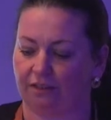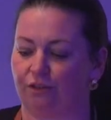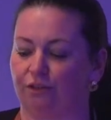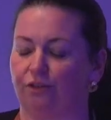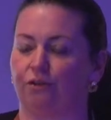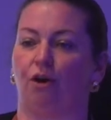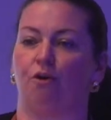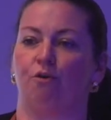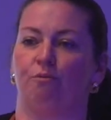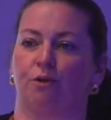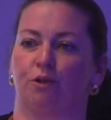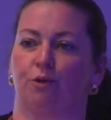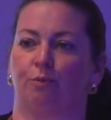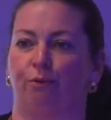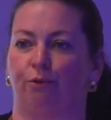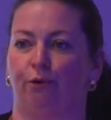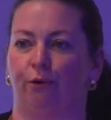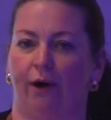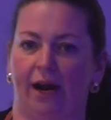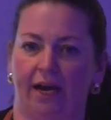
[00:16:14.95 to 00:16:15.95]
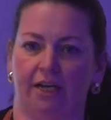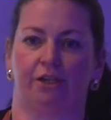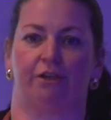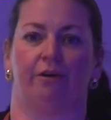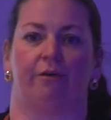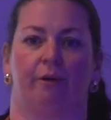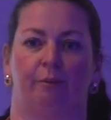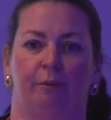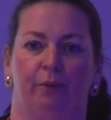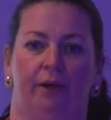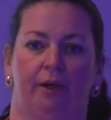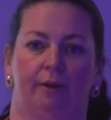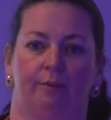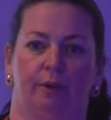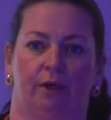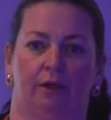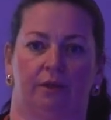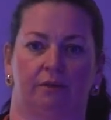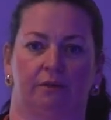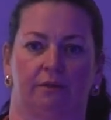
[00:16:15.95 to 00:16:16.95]
so much pressure on
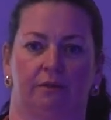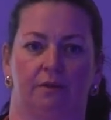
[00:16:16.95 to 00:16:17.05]
people,